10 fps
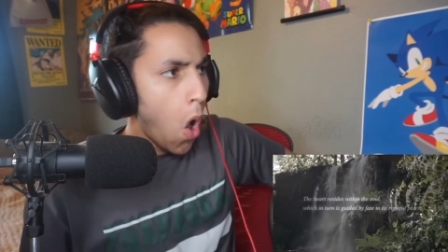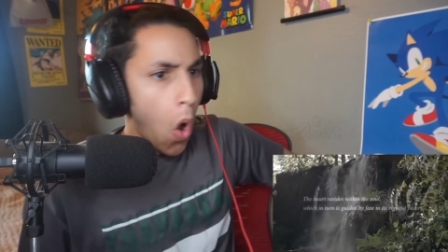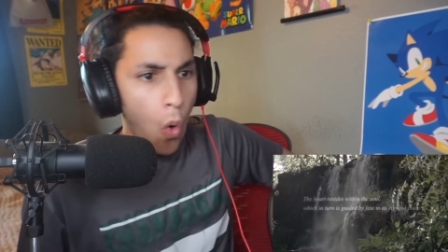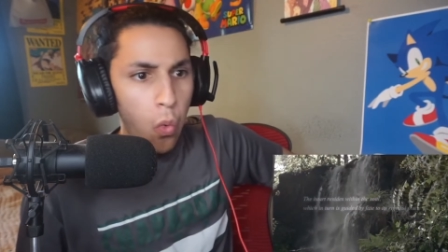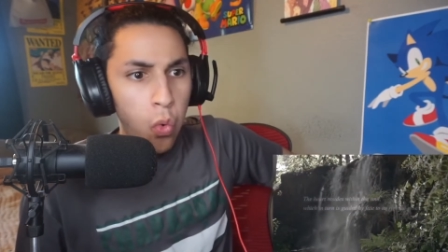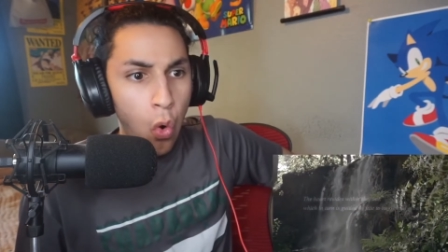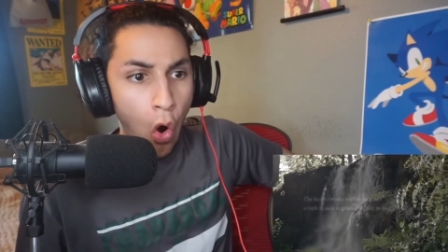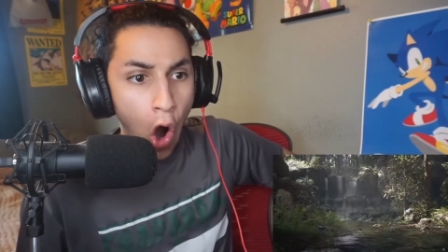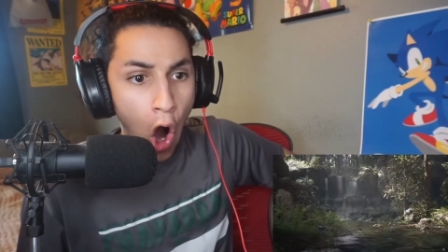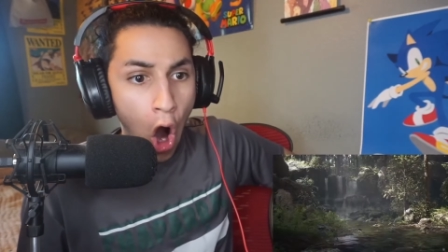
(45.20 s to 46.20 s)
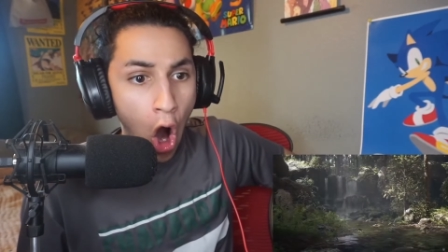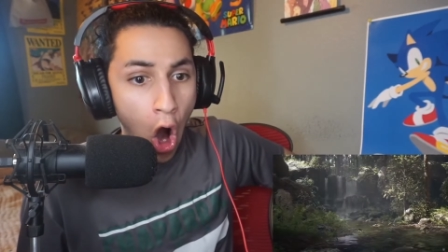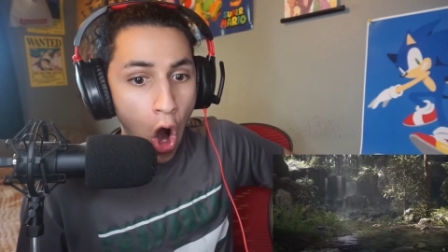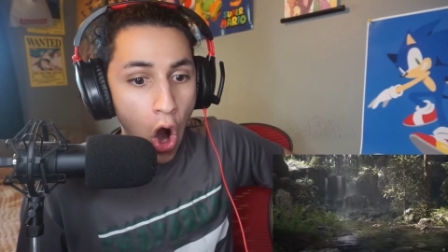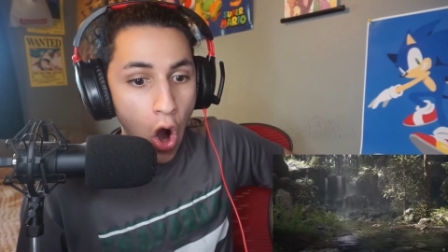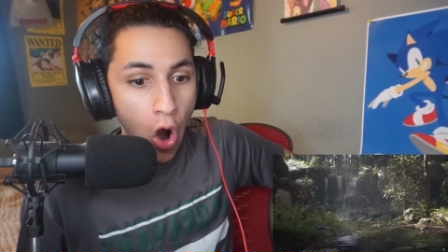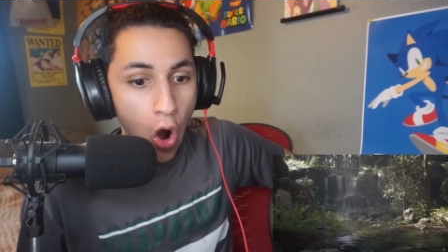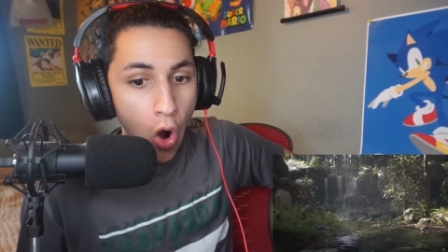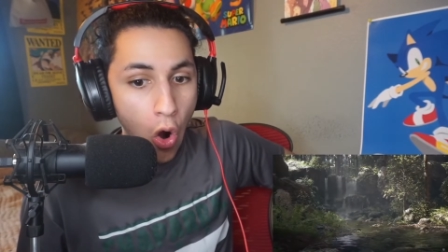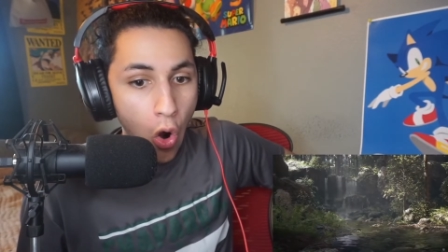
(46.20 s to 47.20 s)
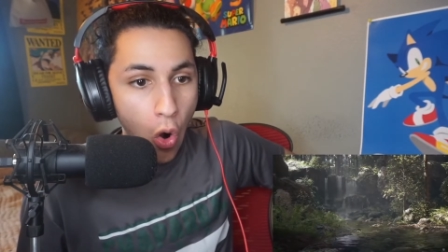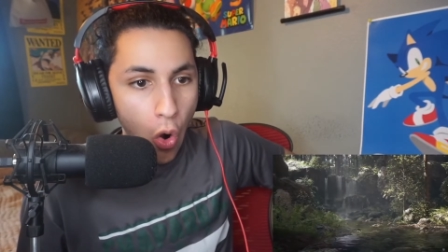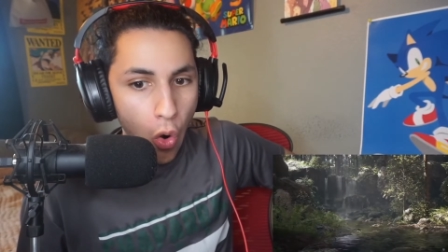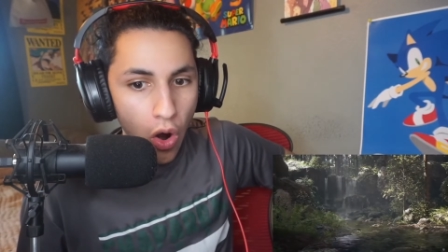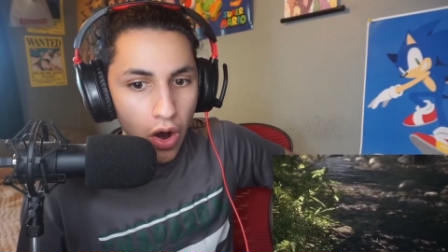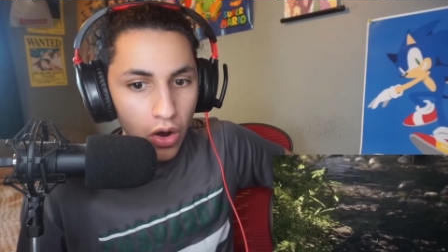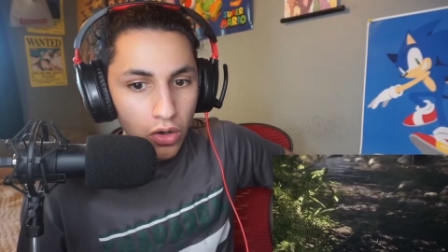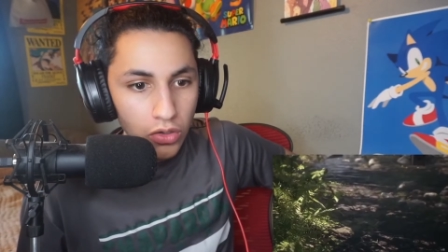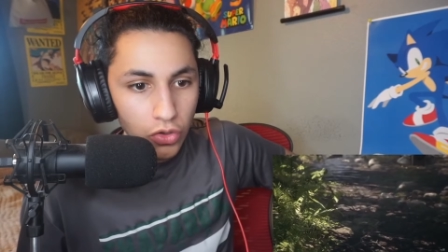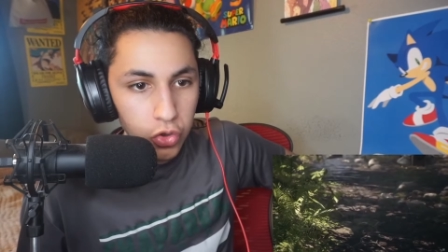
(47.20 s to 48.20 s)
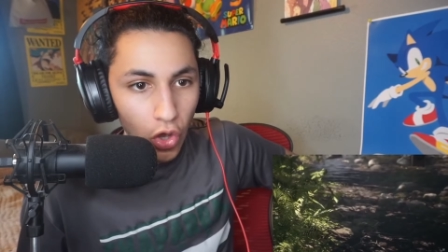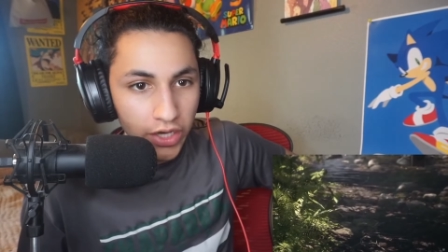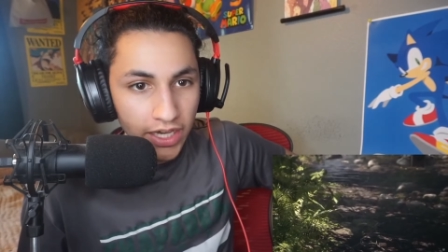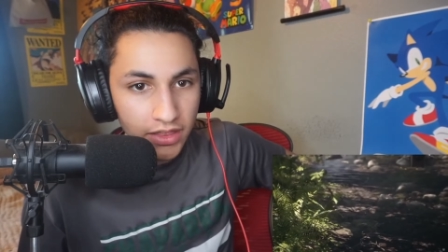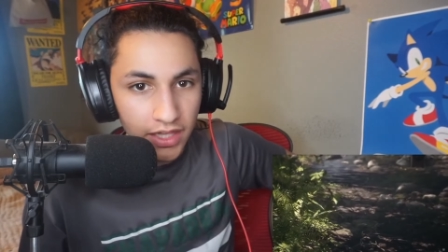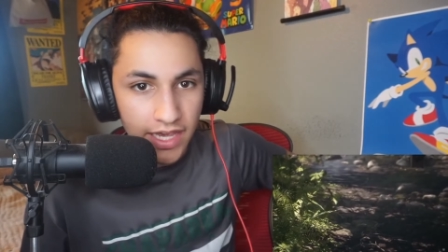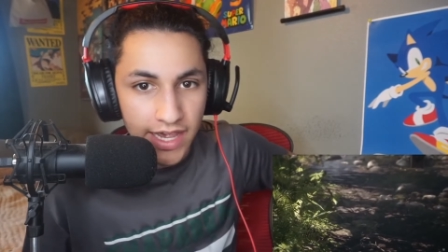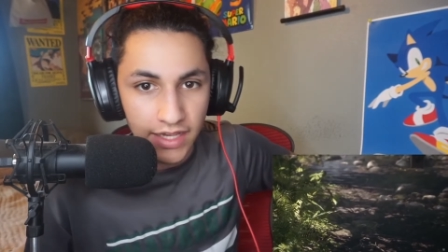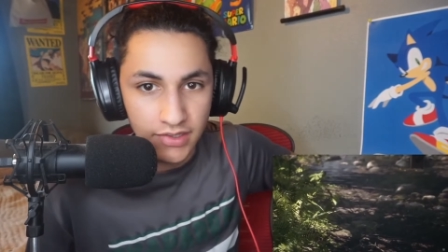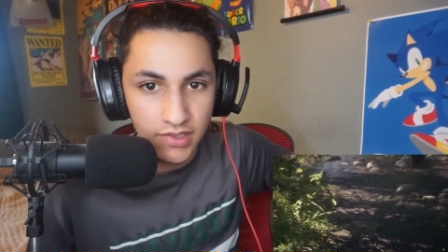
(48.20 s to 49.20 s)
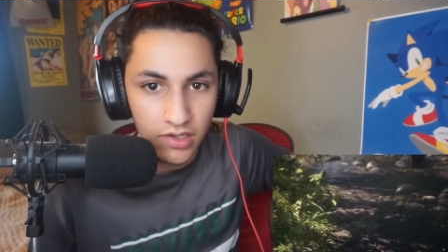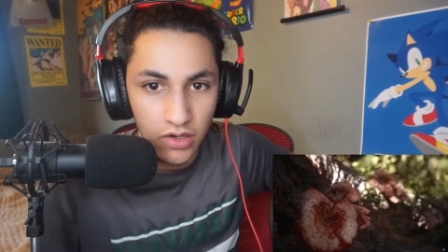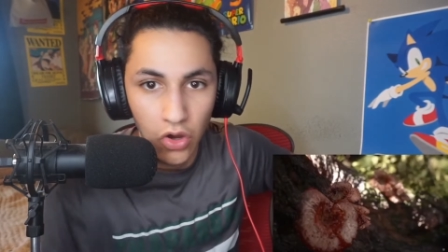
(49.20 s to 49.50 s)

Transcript: Whoa! Look at this!